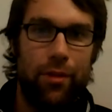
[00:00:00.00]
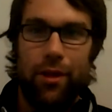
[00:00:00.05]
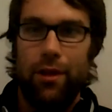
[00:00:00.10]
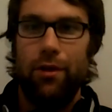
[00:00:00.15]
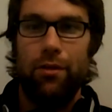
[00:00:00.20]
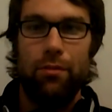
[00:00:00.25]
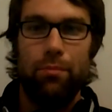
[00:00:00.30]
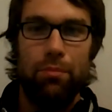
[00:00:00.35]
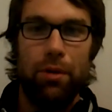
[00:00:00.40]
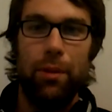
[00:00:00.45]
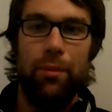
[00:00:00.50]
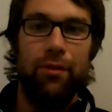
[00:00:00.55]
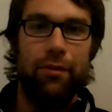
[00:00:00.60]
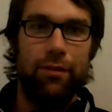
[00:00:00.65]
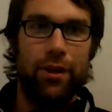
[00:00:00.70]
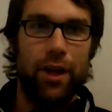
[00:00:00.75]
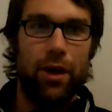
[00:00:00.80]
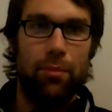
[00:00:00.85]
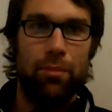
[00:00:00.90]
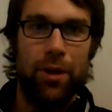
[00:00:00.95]
you know primitive
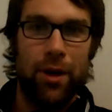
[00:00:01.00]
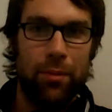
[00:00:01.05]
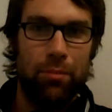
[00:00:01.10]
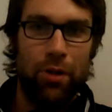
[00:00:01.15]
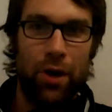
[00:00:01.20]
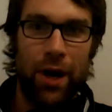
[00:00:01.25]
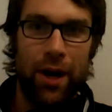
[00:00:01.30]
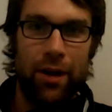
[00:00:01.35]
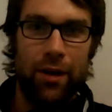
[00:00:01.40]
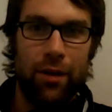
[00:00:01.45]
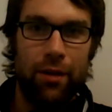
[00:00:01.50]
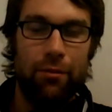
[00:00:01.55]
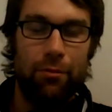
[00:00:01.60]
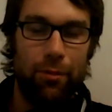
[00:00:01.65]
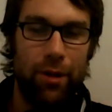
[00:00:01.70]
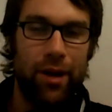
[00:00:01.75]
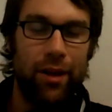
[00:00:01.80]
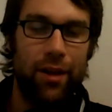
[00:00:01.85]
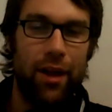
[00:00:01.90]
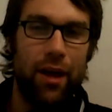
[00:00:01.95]
little bird brain
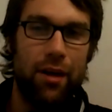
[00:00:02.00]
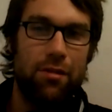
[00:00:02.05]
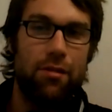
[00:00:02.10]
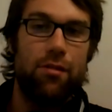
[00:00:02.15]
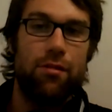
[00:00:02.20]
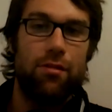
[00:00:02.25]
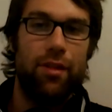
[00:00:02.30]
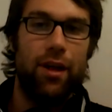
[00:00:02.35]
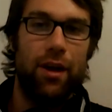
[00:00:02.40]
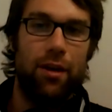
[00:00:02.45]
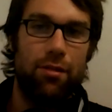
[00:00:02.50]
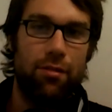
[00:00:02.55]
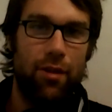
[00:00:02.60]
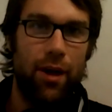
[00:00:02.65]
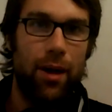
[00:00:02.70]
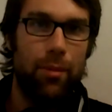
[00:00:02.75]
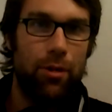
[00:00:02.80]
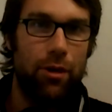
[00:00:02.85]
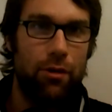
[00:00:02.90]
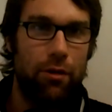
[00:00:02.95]
realizes that it's
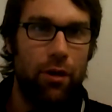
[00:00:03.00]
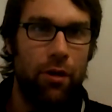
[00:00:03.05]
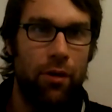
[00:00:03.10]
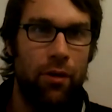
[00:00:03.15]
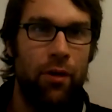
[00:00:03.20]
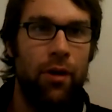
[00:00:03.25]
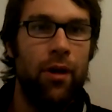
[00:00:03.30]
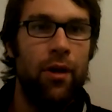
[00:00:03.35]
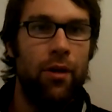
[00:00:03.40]
time to crow